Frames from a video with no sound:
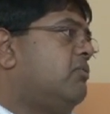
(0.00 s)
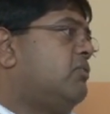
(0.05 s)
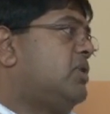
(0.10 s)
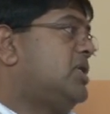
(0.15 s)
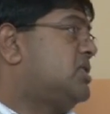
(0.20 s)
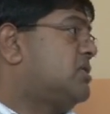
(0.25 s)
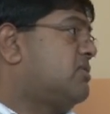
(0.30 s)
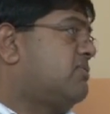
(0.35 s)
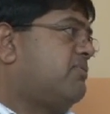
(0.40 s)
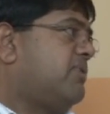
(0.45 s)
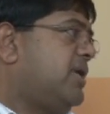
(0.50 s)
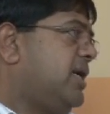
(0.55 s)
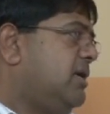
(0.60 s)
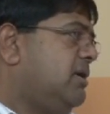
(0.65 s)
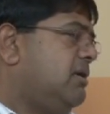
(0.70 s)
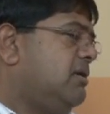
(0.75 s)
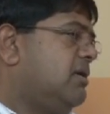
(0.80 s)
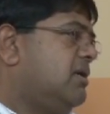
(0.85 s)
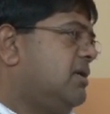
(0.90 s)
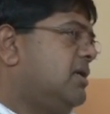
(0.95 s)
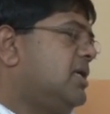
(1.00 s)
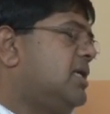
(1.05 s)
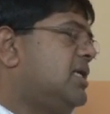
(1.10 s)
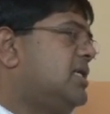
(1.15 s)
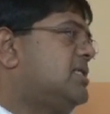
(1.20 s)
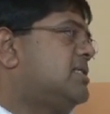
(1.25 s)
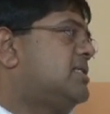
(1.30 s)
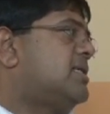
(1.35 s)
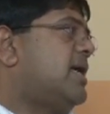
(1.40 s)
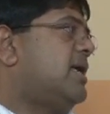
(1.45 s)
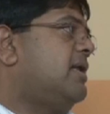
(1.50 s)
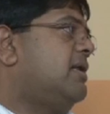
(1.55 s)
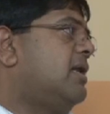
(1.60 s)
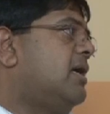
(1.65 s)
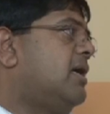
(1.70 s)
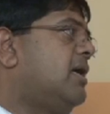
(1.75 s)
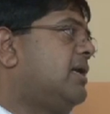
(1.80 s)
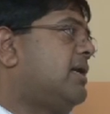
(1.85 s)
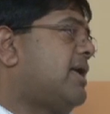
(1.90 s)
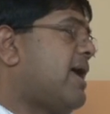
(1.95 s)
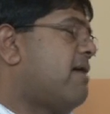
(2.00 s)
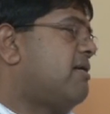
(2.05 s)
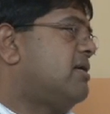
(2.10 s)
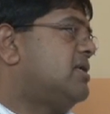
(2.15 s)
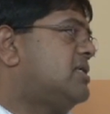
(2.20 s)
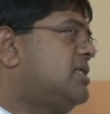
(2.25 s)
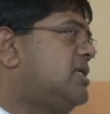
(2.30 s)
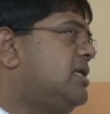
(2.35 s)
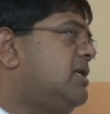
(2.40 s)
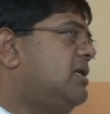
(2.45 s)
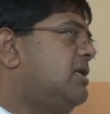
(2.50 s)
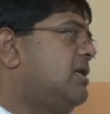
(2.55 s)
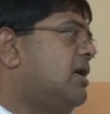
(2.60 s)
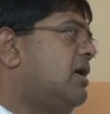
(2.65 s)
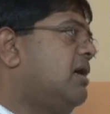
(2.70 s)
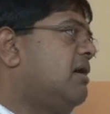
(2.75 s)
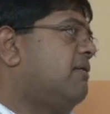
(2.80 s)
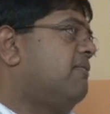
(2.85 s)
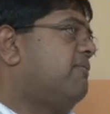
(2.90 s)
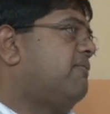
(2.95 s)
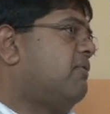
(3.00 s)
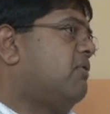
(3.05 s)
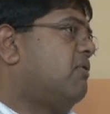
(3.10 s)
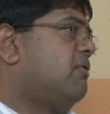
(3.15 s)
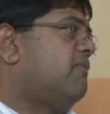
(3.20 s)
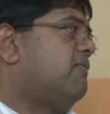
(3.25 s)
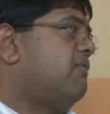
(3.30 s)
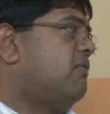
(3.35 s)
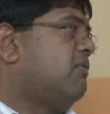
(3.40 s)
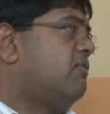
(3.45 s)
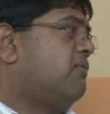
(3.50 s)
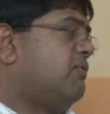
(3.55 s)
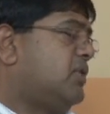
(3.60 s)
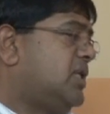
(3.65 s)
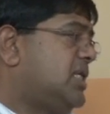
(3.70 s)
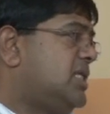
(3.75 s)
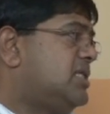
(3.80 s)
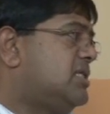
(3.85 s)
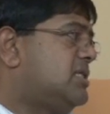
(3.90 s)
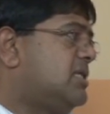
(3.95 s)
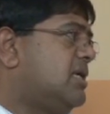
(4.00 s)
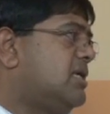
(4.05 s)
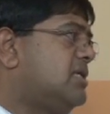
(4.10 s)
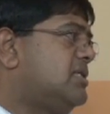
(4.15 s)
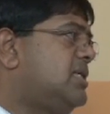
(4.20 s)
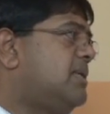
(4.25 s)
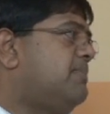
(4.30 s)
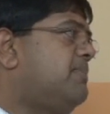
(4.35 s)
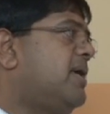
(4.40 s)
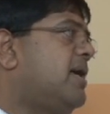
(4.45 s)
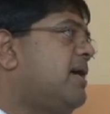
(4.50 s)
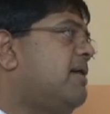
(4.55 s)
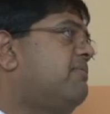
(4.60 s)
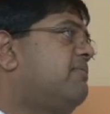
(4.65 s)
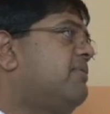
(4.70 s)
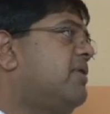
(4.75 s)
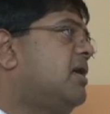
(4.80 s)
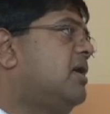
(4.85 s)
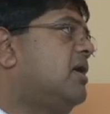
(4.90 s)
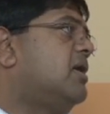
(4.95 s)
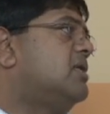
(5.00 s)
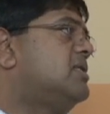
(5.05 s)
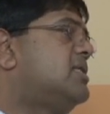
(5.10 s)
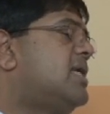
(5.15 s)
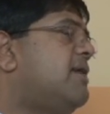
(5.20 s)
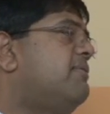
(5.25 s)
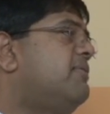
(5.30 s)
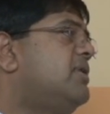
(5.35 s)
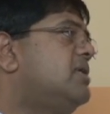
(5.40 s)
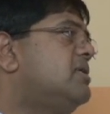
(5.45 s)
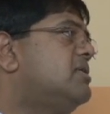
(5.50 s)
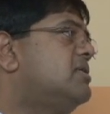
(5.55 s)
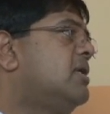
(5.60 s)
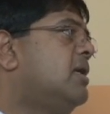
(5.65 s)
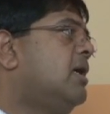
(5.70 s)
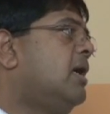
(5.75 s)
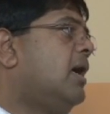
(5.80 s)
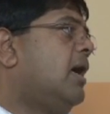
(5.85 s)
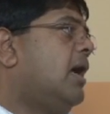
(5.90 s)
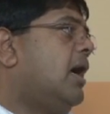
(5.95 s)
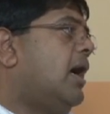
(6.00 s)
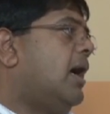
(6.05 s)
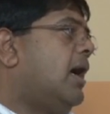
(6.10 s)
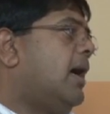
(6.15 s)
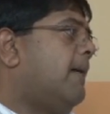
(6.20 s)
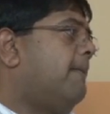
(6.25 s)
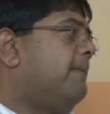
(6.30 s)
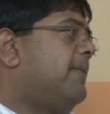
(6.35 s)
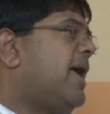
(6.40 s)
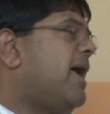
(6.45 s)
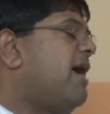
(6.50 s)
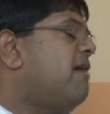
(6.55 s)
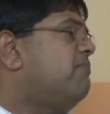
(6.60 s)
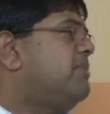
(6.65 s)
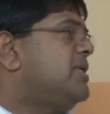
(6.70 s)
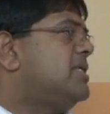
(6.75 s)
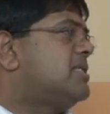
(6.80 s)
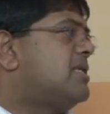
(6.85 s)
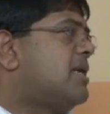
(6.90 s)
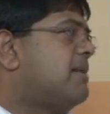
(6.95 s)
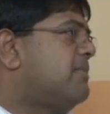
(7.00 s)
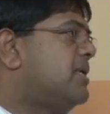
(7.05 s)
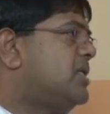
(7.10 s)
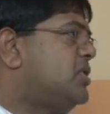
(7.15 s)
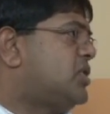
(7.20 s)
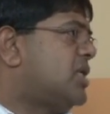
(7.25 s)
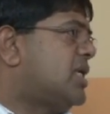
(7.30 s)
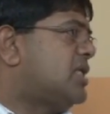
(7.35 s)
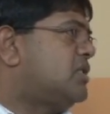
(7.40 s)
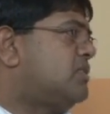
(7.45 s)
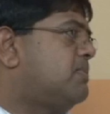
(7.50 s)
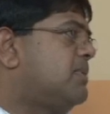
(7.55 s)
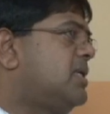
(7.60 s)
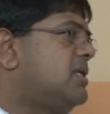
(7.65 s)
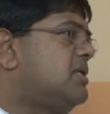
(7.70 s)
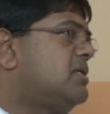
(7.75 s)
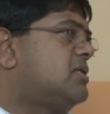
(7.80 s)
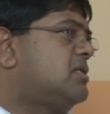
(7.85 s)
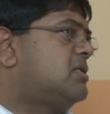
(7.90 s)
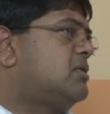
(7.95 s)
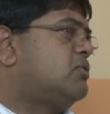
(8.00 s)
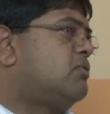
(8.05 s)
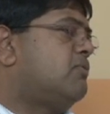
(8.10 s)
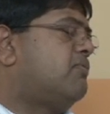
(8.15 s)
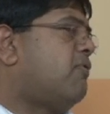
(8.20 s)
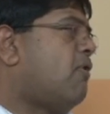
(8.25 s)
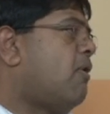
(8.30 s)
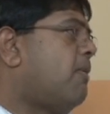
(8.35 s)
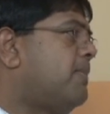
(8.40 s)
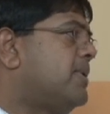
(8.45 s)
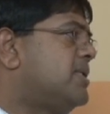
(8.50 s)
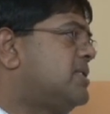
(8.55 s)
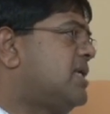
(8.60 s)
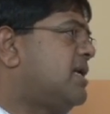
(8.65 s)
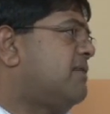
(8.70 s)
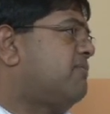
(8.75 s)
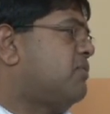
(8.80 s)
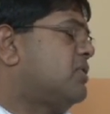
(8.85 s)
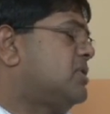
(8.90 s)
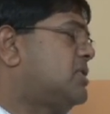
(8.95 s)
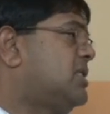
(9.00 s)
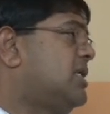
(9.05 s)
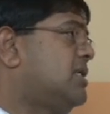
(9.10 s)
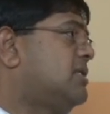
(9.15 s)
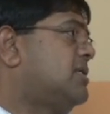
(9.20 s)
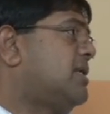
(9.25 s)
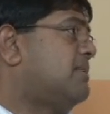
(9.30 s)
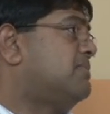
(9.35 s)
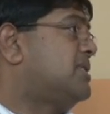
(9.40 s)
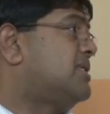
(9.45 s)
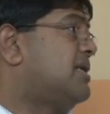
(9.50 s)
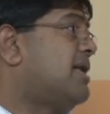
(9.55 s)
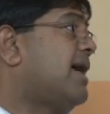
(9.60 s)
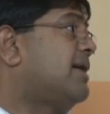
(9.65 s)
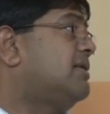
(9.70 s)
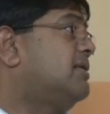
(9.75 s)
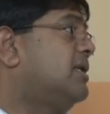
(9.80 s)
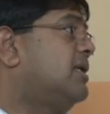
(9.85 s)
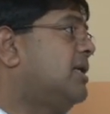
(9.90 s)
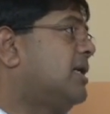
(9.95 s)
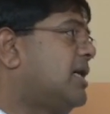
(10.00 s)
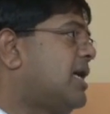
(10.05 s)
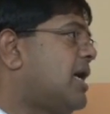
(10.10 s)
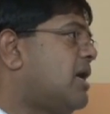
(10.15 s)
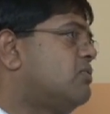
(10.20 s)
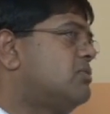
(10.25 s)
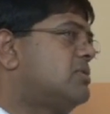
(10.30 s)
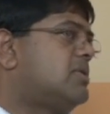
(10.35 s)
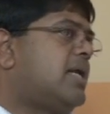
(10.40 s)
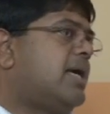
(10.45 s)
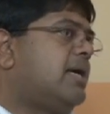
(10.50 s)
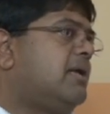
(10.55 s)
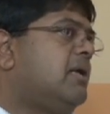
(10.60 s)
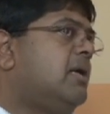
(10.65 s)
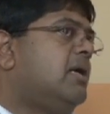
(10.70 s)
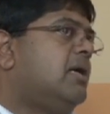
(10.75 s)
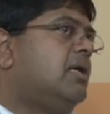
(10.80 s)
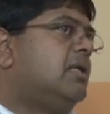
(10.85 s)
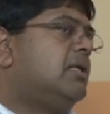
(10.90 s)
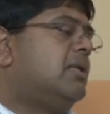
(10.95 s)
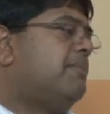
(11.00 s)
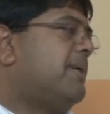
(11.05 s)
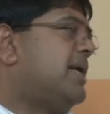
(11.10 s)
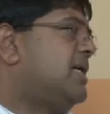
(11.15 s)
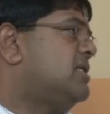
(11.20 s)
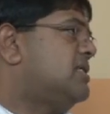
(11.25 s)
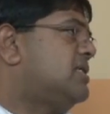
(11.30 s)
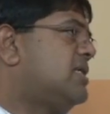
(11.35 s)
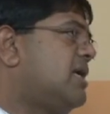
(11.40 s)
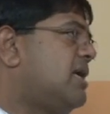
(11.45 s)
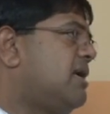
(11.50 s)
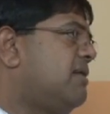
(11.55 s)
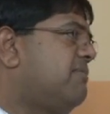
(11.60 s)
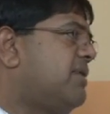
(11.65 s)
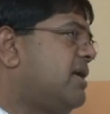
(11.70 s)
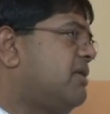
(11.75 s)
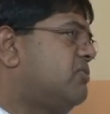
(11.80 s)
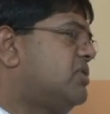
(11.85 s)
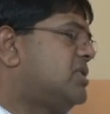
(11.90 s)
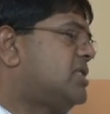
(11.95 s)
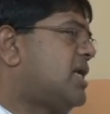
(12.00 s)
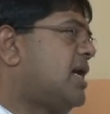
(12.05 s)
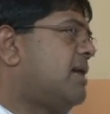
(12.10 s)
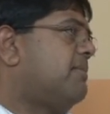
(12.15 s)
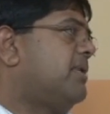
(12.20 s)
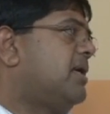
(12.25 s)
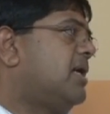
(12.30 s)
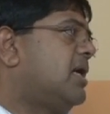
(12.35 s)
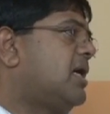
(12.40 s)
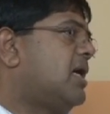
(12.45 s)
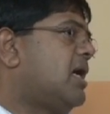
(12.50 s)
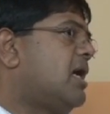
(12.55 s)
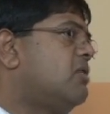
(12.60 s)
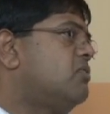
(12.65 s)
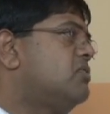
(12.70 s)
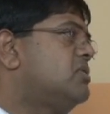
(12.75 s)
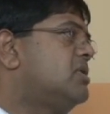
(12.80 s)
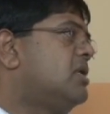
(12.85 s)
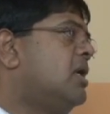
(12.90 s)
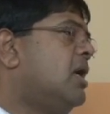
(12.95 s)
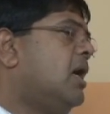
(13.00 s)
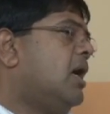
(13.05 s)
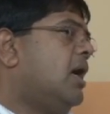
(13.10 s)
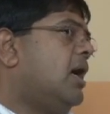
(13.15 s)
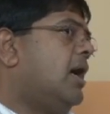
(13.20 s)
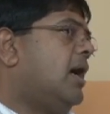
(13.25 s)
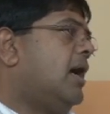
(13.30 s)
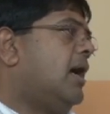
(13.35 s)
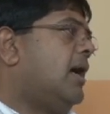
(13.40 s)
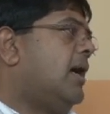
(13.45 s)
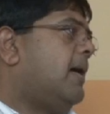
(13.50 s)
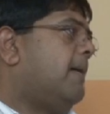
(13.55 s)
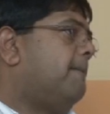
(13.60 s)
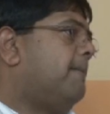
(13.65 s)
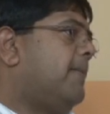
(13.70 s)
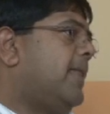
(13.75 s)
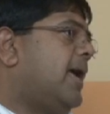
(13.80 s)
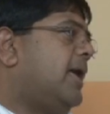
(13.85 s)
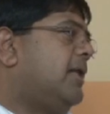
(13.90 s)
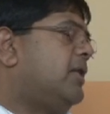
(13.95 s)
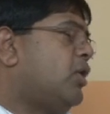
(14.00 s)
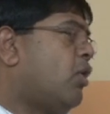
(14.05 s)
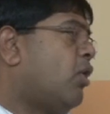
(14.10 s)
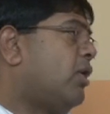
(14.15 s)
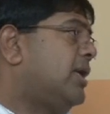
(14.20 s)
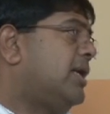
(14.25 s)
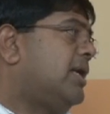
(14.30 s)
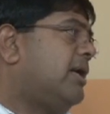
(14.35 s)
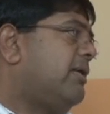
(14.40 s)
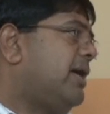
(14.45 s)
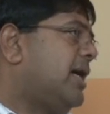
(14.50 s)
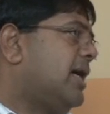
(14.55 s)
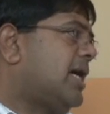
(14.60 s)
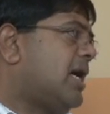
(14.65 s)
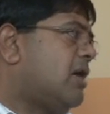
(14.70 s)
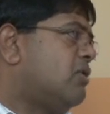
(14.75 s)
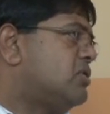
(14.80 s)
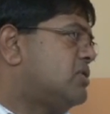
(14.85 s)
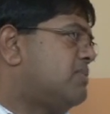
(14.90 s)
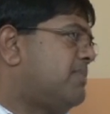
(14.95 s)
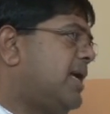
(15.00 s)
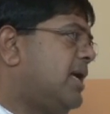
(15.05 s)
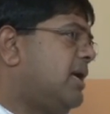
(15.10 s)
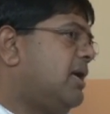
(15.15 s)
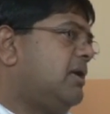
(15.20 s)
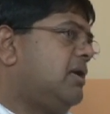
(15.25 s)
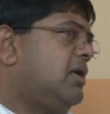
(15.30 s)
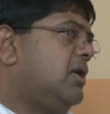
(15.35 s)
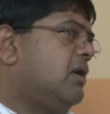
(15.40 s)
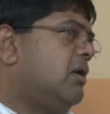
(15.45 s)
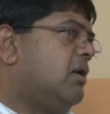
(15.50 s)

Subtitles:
risk-free, it is said, and guaranteed for these CPF savings. There have been some adjustments to 4% for some selected accounts like the Medisave and retirement accounts, and the ordinary accounts may